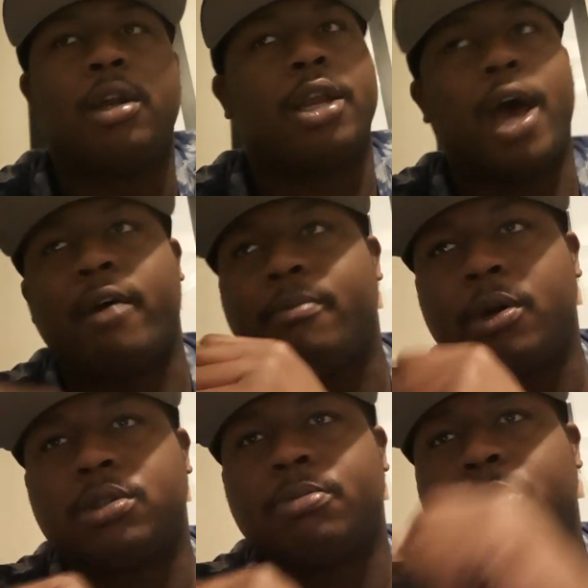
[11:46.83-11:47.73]
to have
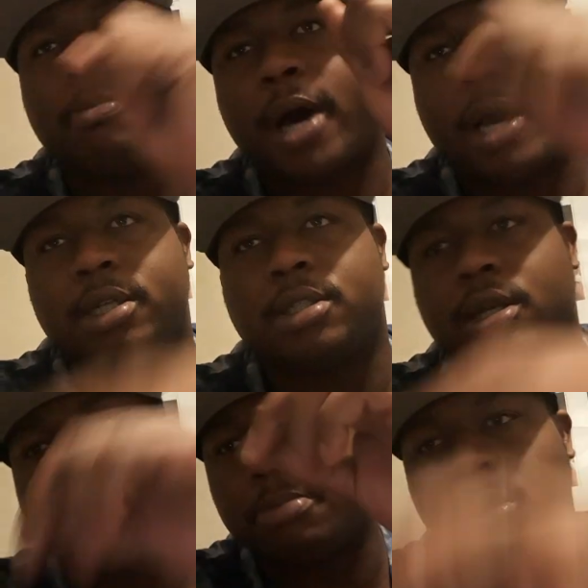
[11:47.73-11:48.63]
multiple bodies
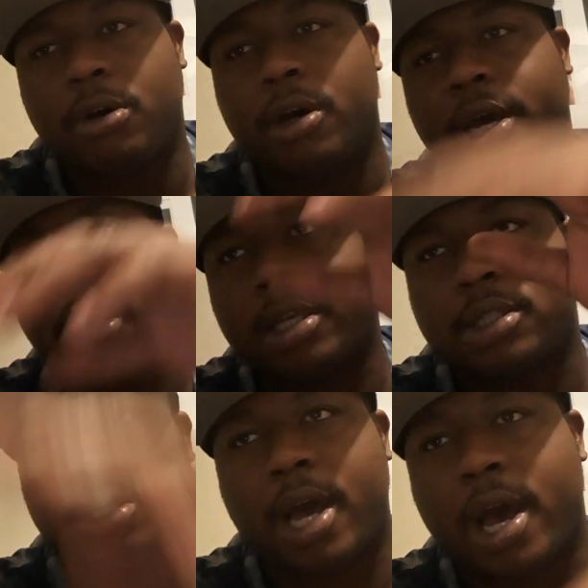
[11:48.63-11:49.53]
to deploy at
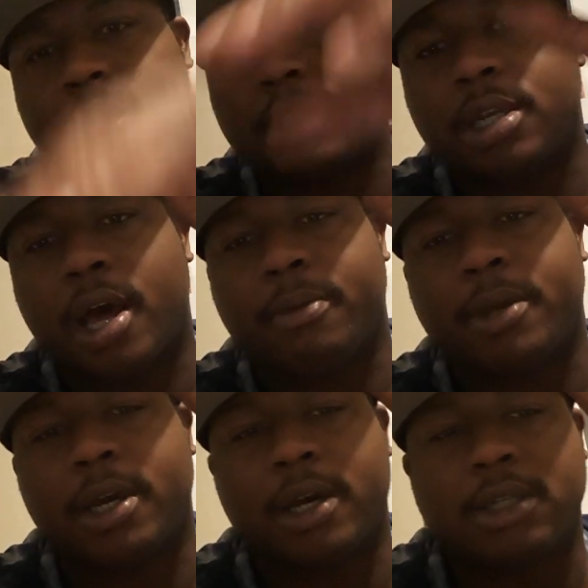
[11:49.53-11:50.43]
this guy to like
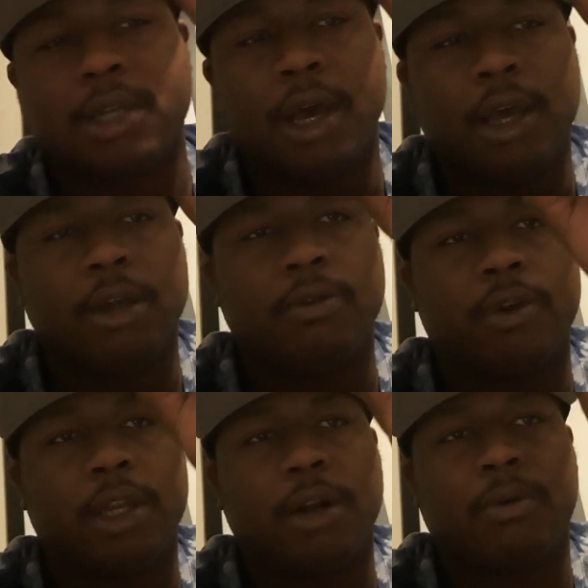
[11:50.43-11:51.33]
because you
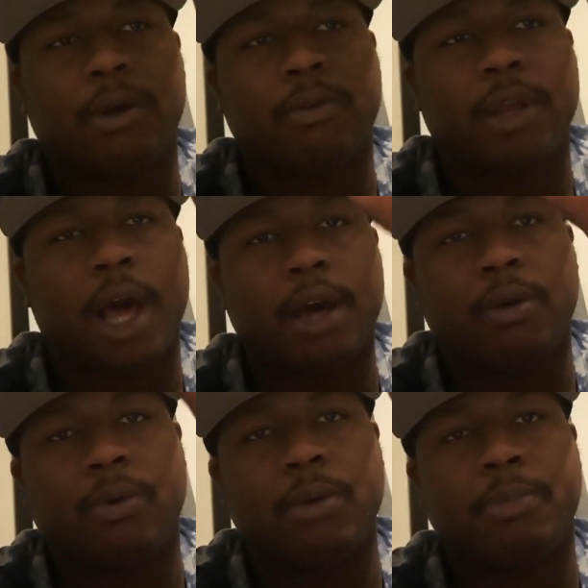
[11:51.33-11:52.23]
really don't want to rely
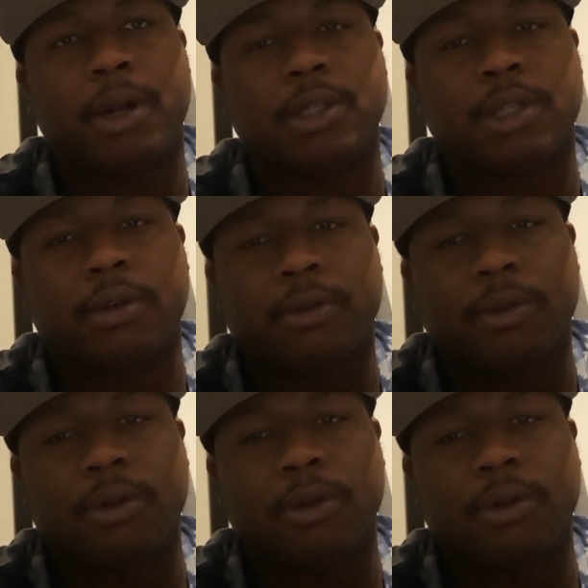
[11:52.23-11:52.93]
on one person.